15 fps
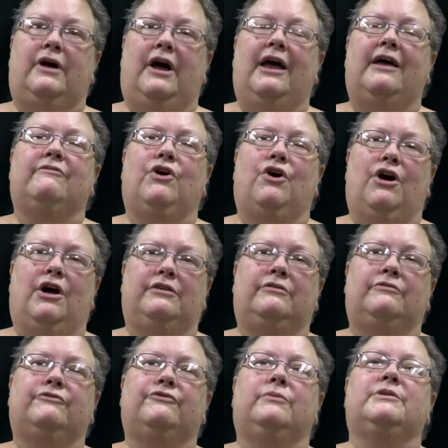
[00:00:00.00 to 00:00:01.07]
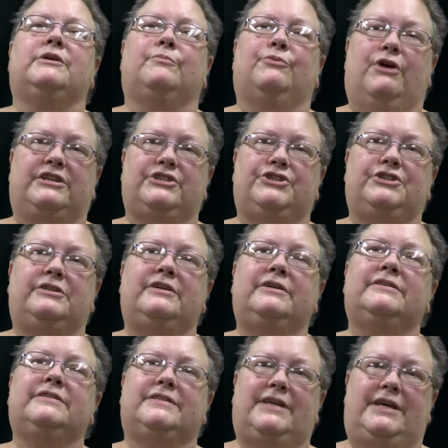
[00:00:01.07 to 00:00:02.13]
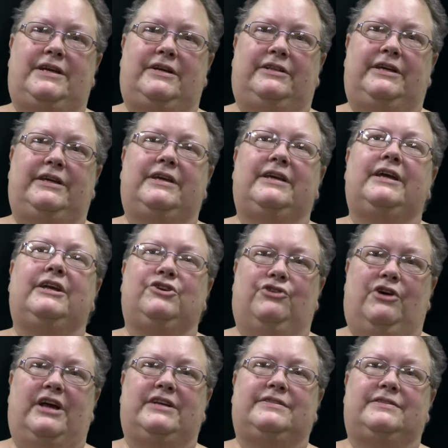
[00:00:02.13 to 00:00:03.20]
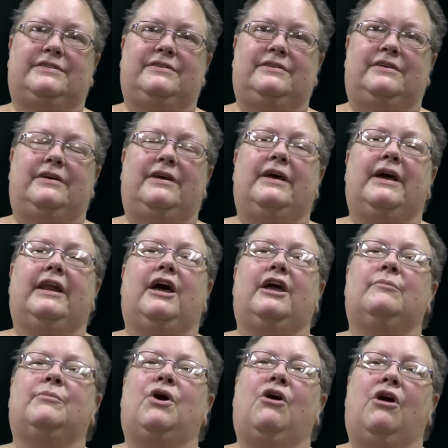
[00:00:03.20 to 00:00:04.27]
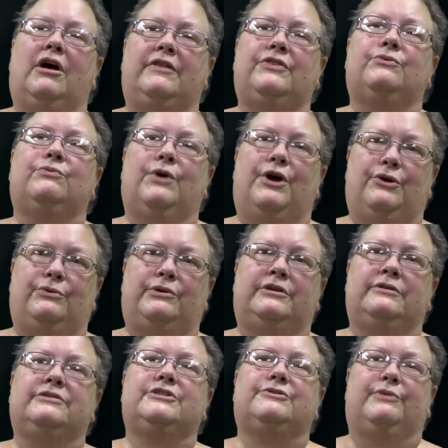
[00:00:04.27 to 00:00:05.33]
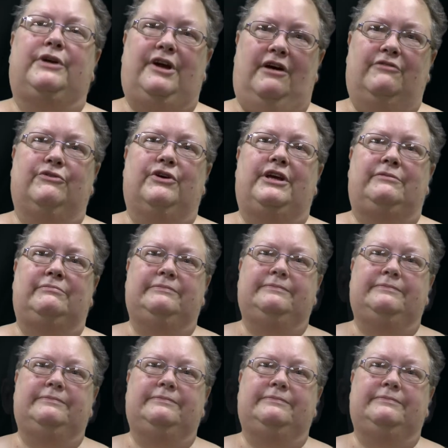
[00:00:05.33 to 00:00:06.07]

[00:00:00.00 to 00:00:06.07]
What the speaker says: I have gone from depression to healing in Christ, and I am on the road to recovery.